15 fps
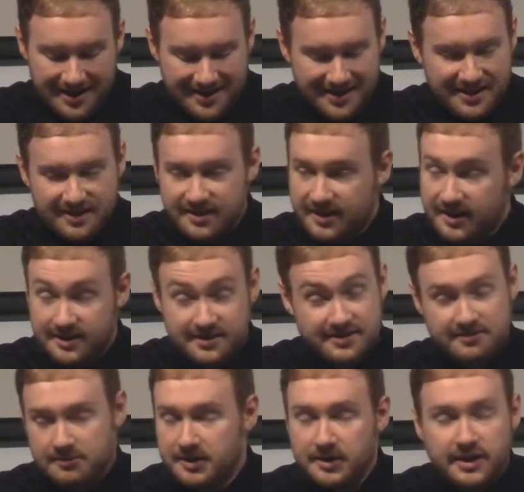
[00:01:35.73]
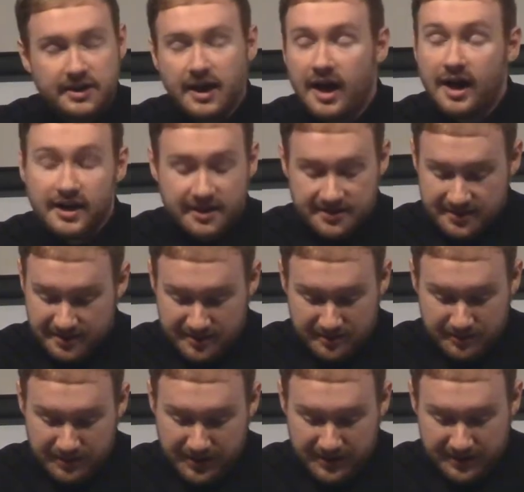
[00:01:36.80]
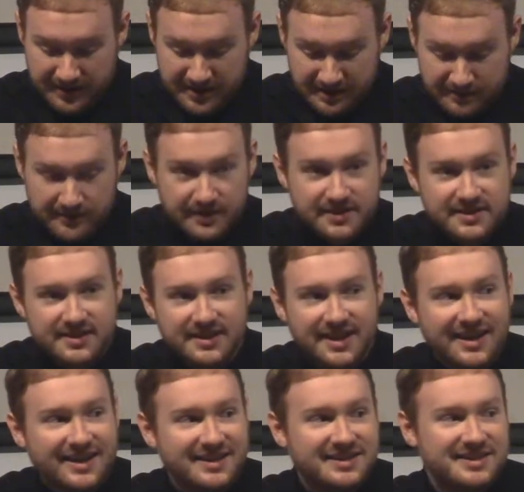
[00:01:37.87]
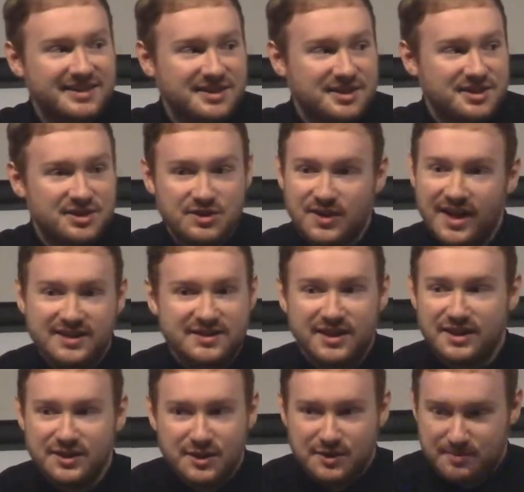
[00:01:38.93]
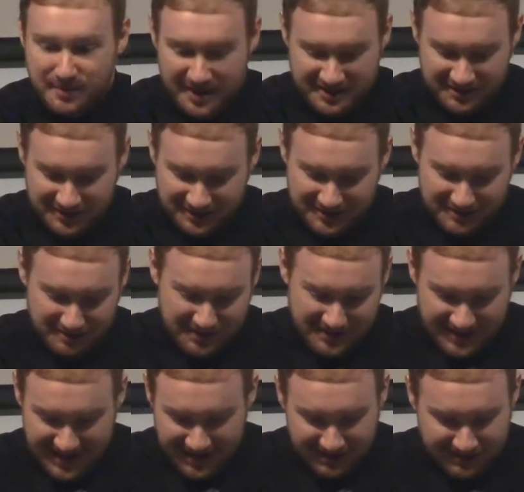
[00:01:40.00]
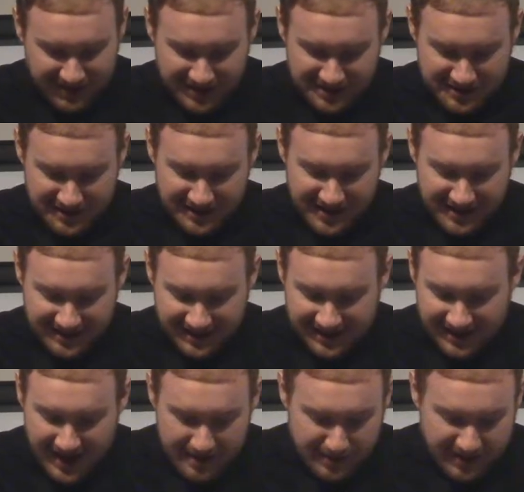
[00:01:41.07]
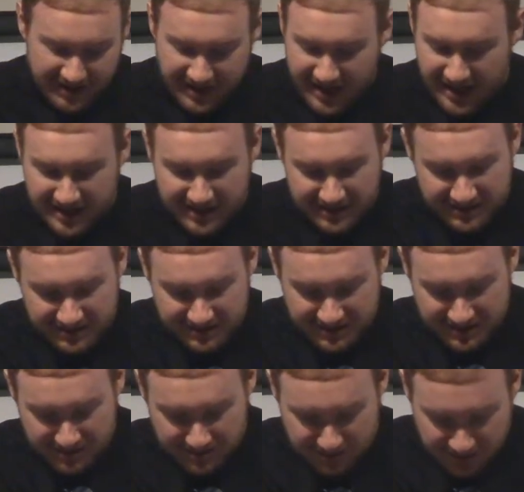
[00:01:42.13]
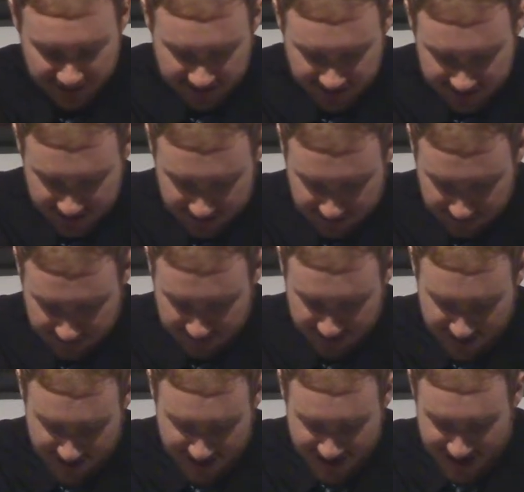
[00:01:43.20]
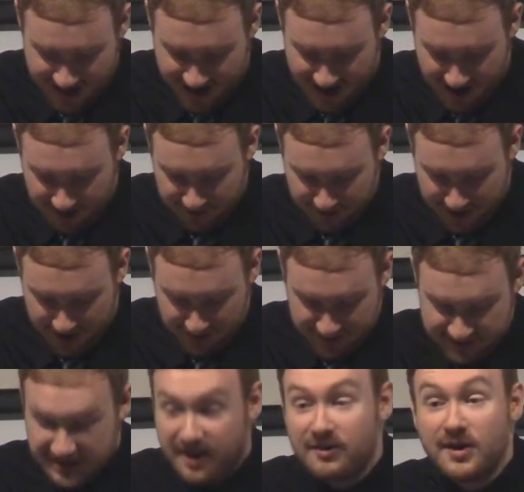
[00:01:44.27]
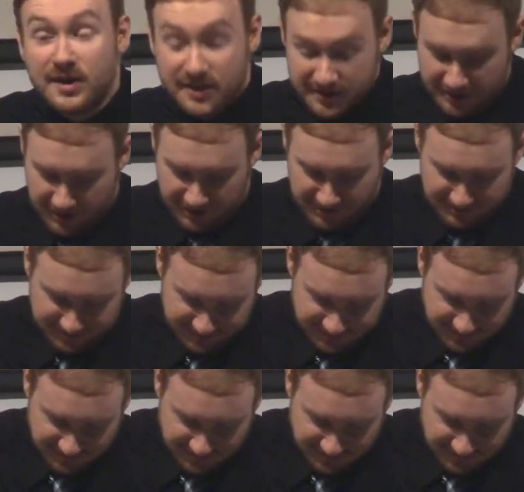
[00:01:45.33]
It's really not. It's a completely different stress on those muscles with the elevation and the climbing. It is completely different. I was not ready at all.